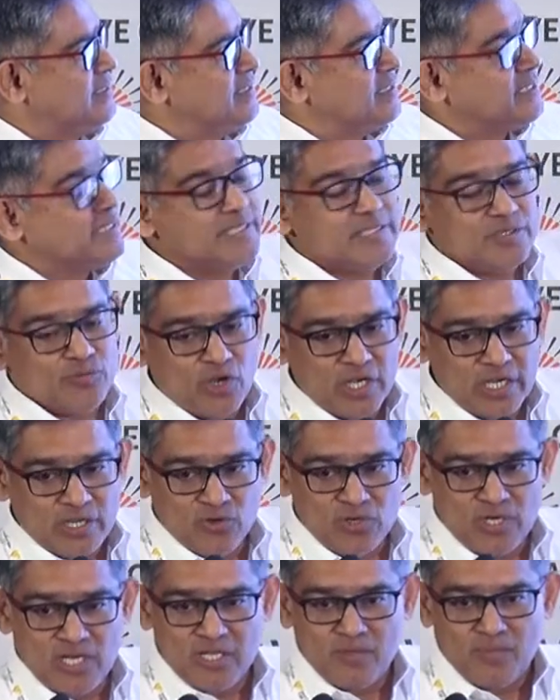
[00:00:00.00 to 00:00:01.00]
This is what the
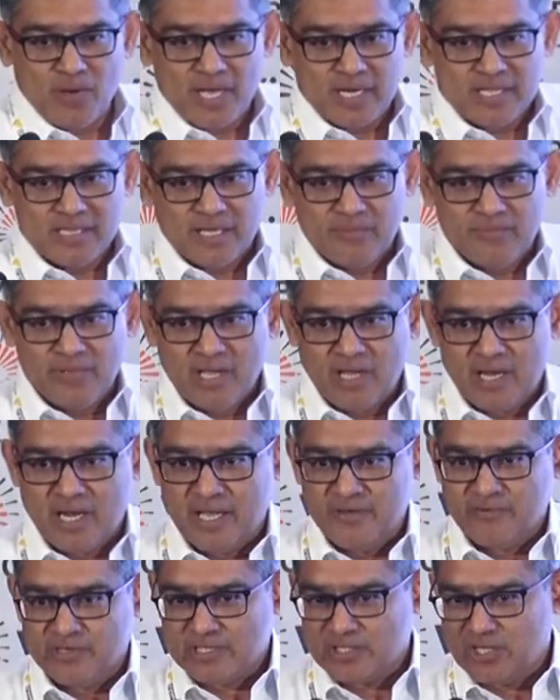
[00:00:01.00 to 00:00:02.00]
Unnat Bharat Abhiyan
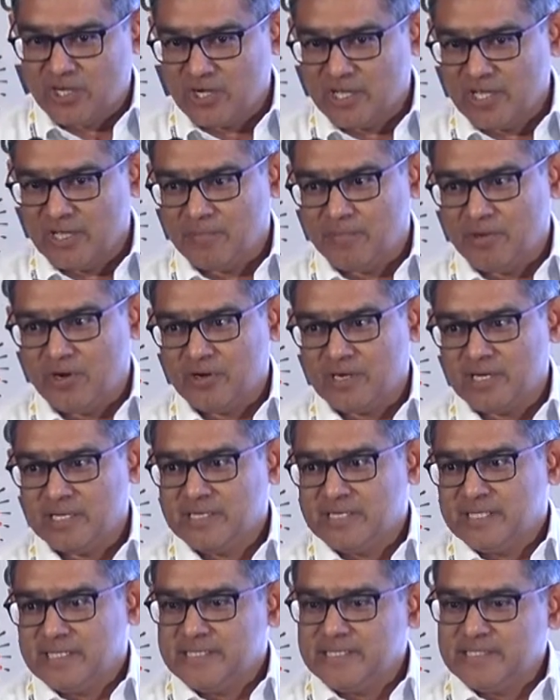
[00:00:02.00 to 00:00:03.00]
I was talking about.
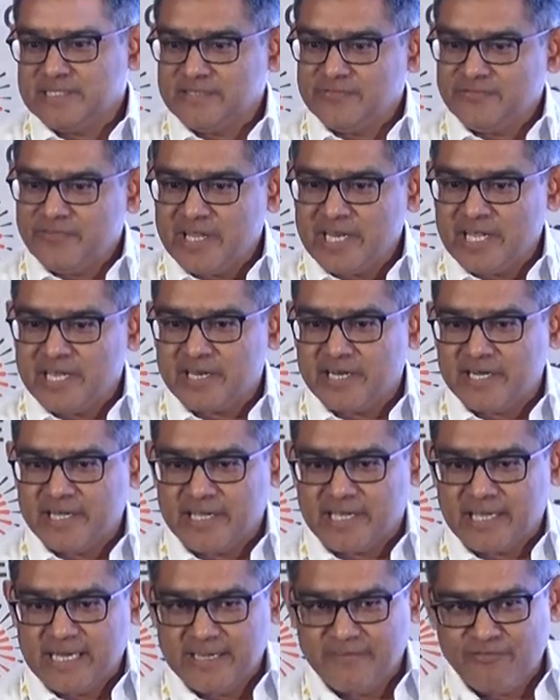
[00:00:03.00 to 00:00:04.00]
This is very
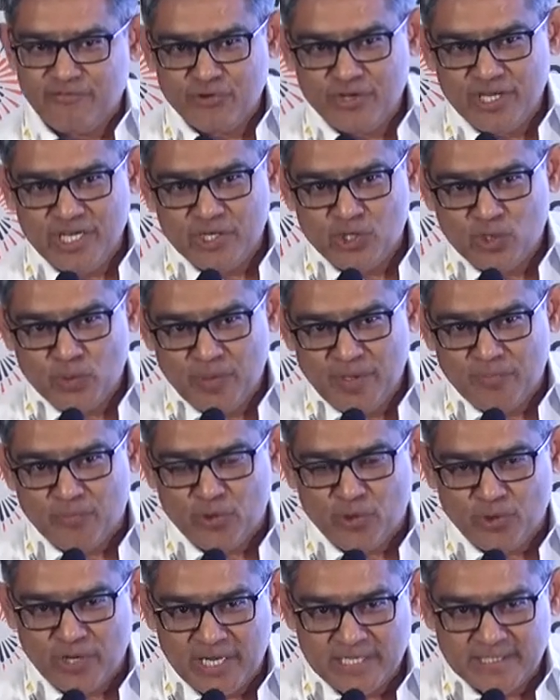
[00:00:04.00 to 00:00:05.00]
critical if you need to be
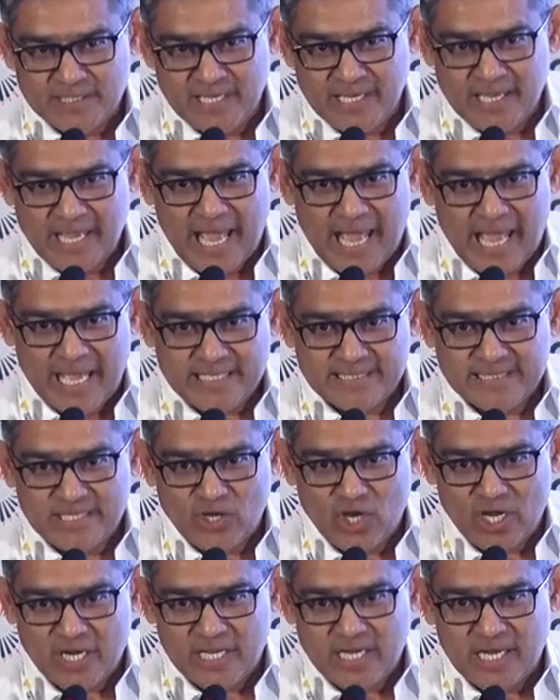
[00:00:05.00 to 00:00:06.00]
progressing as an
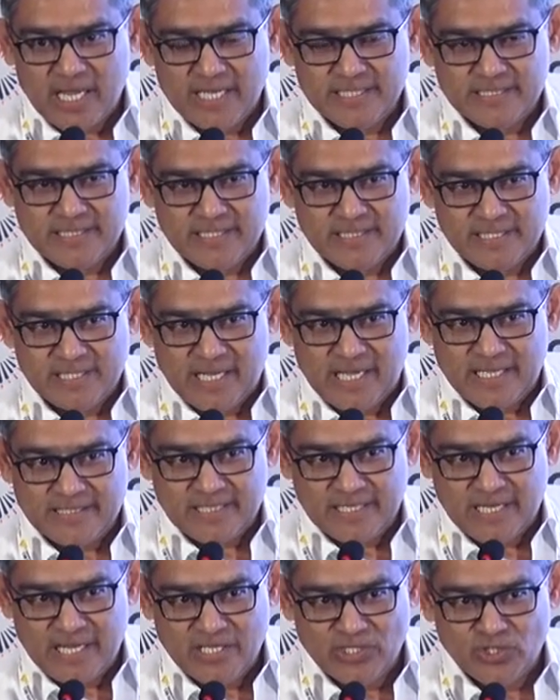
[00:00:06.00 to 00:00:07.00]
organization, as
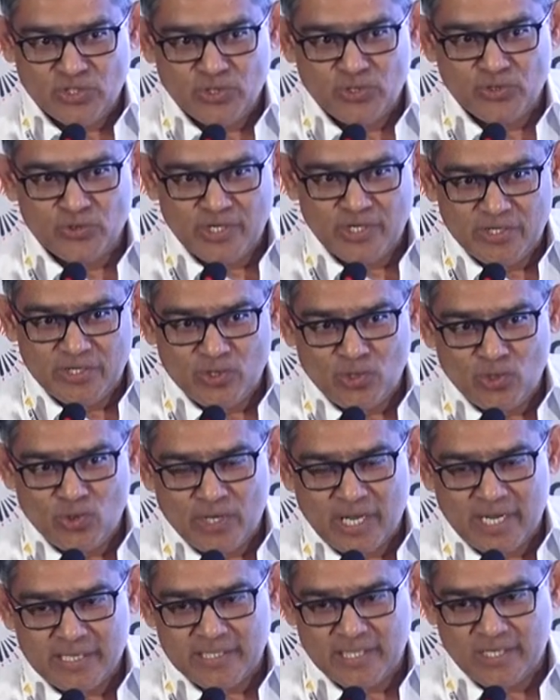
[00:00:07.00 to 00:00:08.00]
an NGO. You to
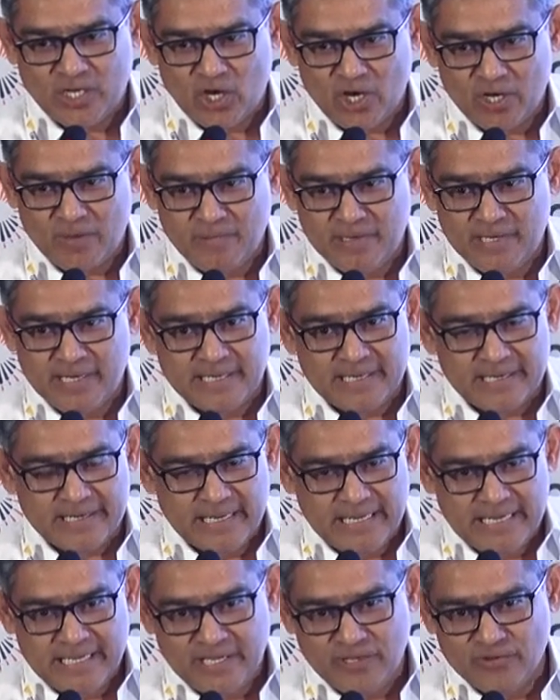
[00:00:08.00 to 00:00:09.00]
look at the document. It
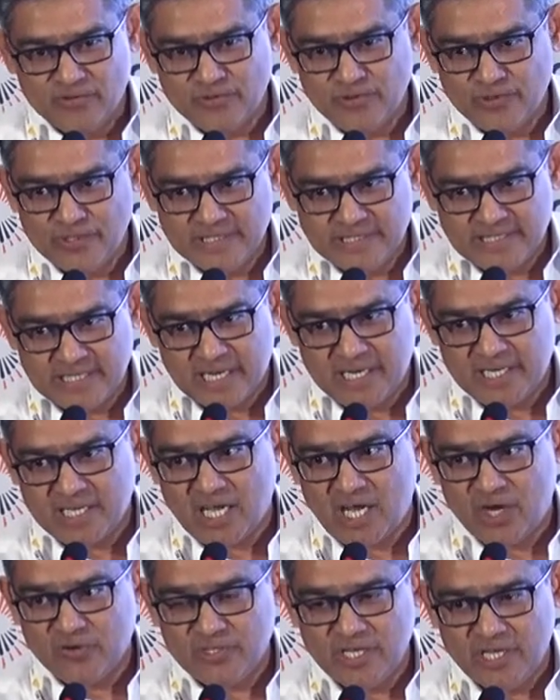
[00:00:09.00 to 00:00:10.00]
really gives you insight
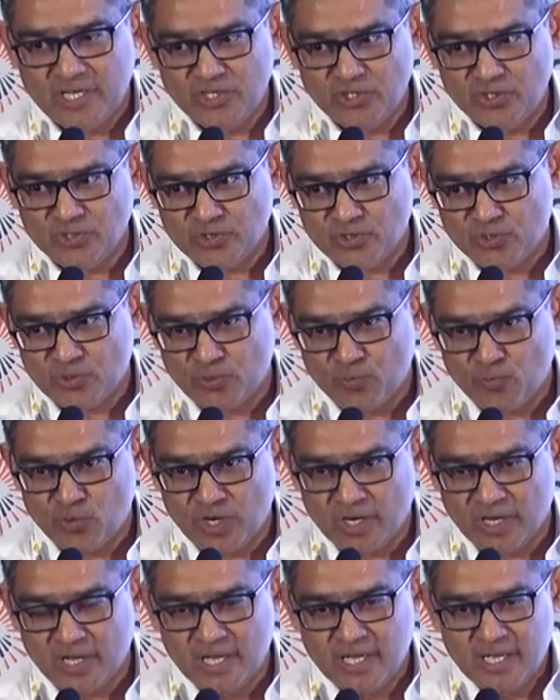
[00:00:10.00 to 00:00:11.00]
how the NGO should
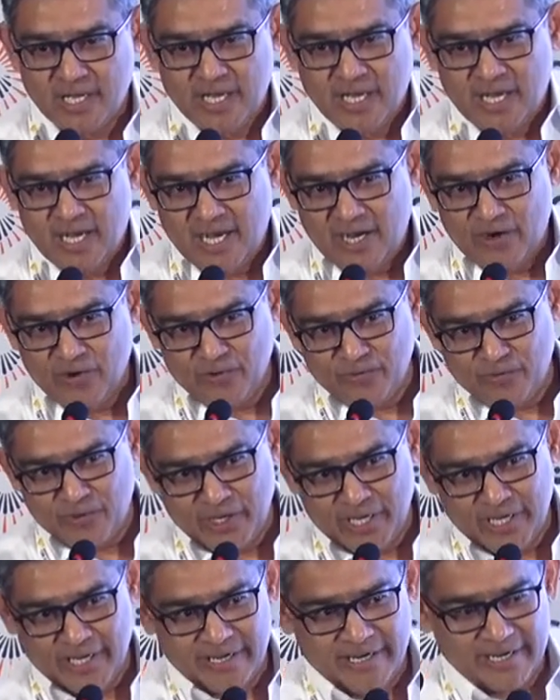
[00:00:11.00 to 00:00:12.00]
work,
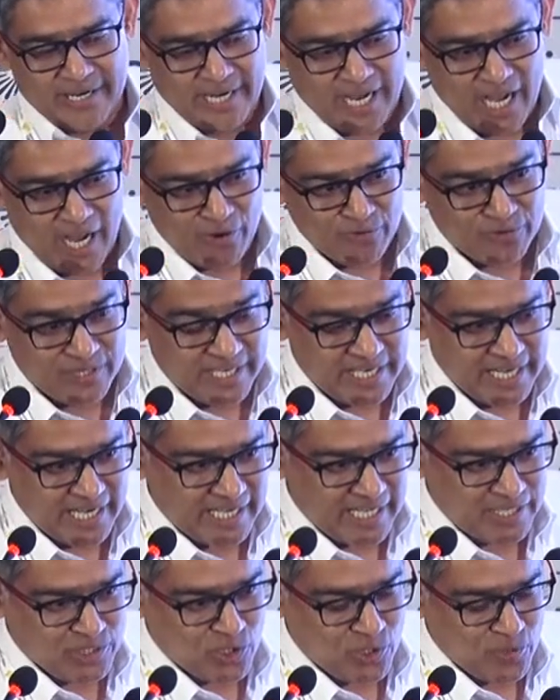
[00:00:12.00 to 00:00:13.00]
how the
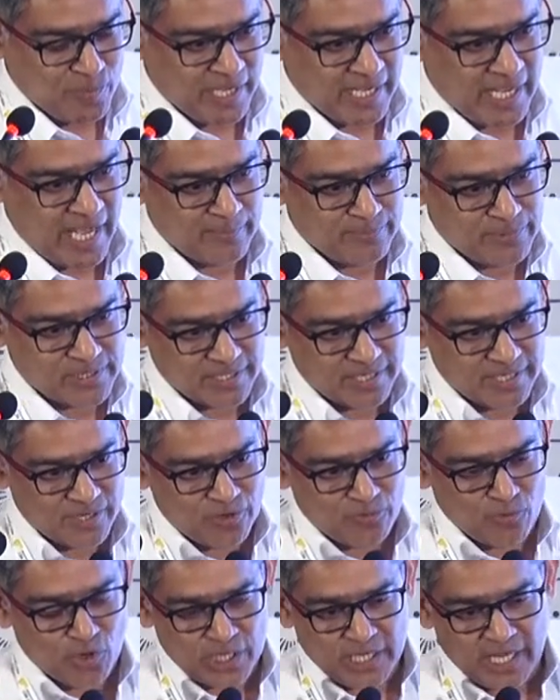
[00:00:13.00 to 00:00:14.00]
data should be captured, or
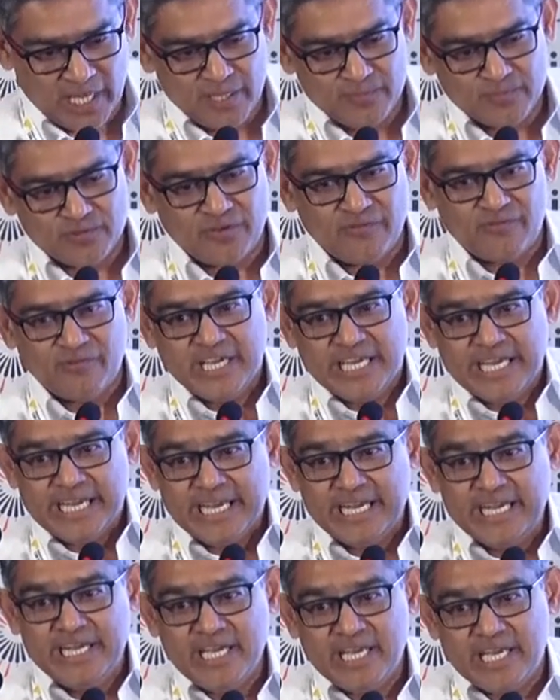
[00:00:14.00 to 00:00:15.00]
what types of
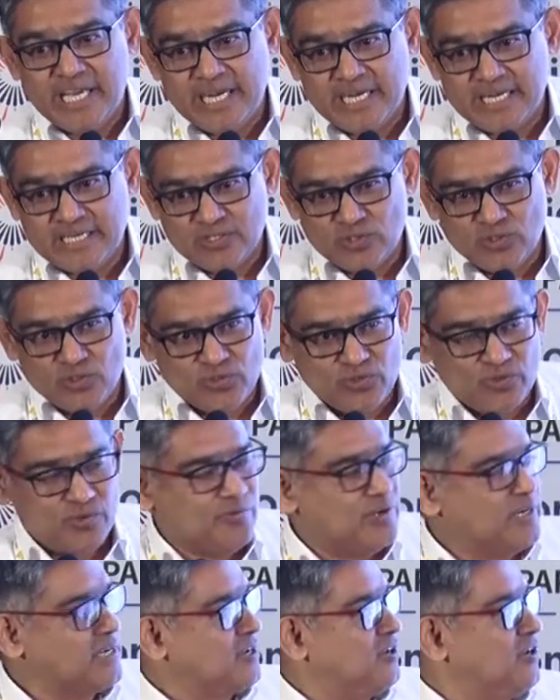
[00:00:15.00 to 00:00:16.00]
indicators you should
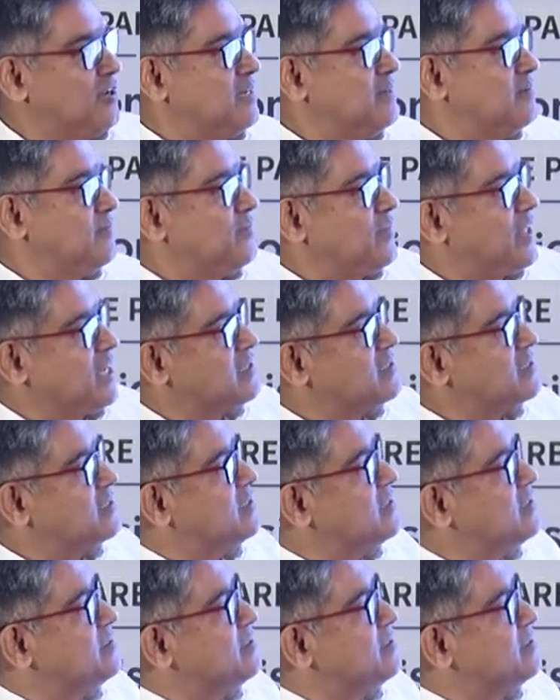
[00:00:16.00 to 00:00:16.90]
work on. Next.